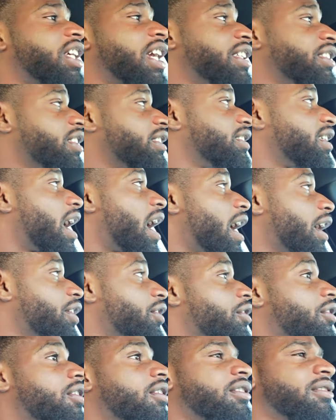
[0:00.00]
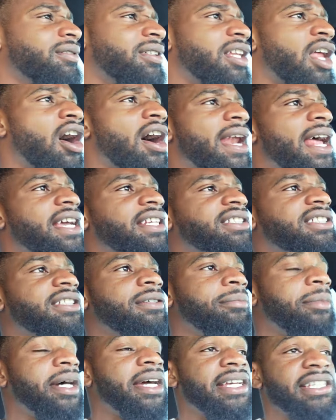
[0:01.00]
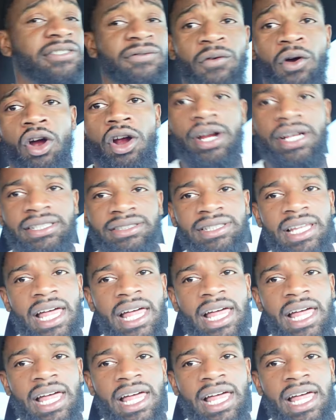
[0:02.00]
change a tire and all that shit. But as far